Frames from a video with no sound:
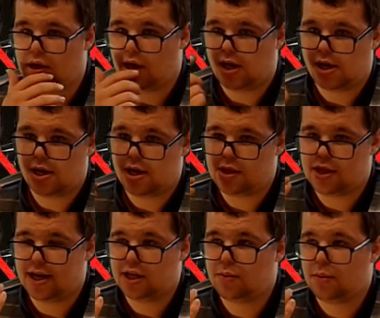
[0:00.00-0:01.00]

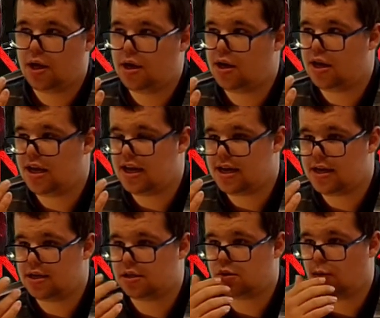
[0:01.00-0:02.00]
The other one
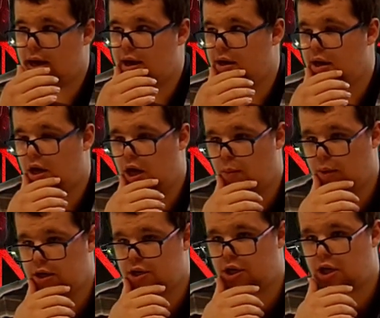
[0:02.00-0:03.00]
is when
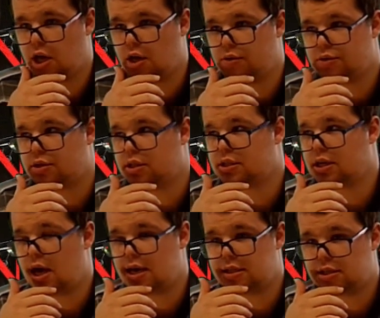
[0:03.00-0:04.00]
one of the girls
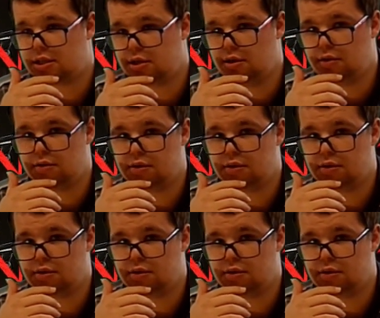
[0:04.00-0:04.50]
decides to